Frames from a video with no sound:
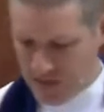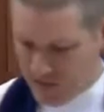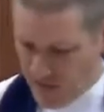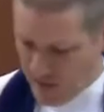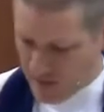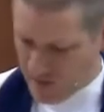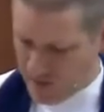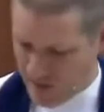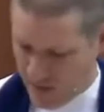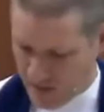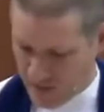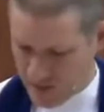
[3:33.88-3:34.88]
second
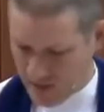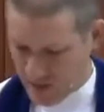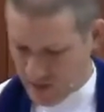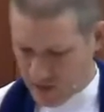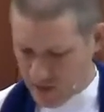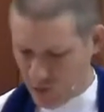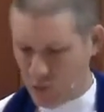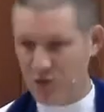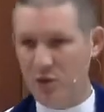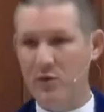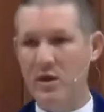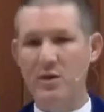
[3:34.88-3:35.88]
state is
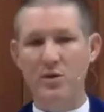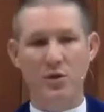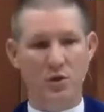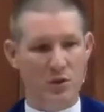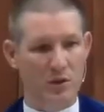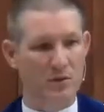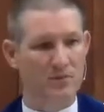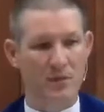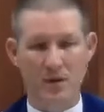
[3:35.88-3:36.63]
also their third.